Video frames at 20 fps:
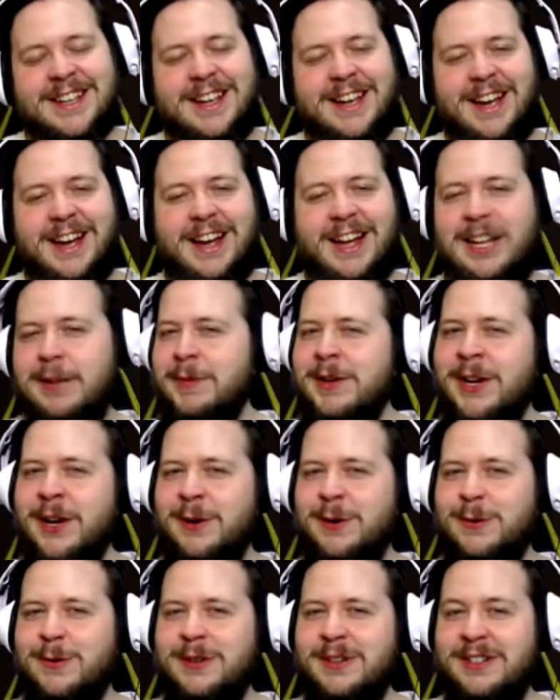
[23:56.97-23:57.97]
Let me
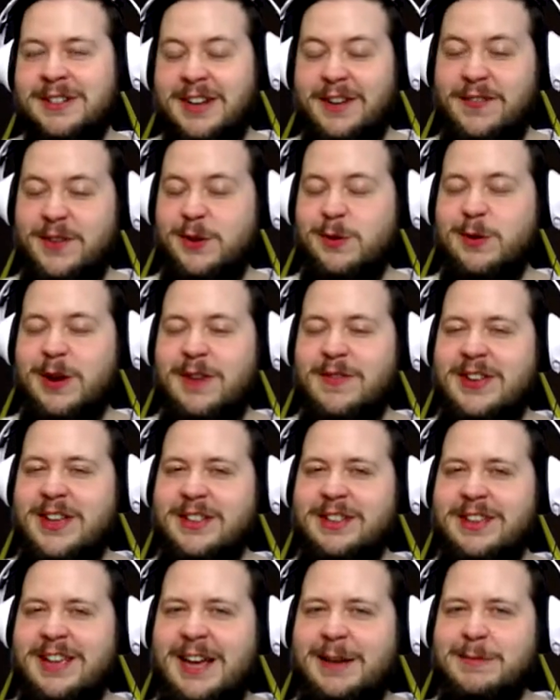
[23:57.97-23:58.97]
know if you have any
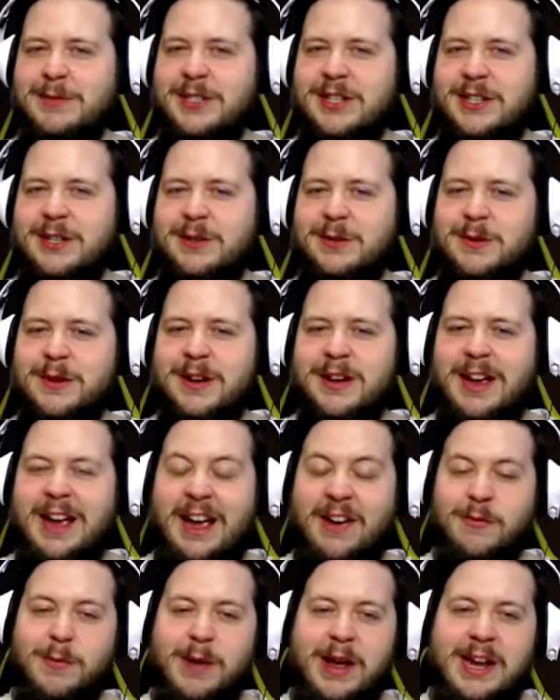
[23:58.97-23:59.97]
other games that you
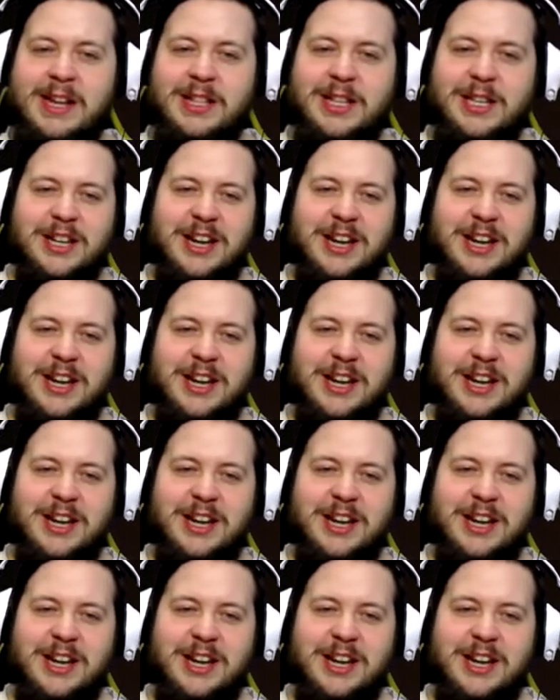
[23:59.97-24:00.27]
have made that you'd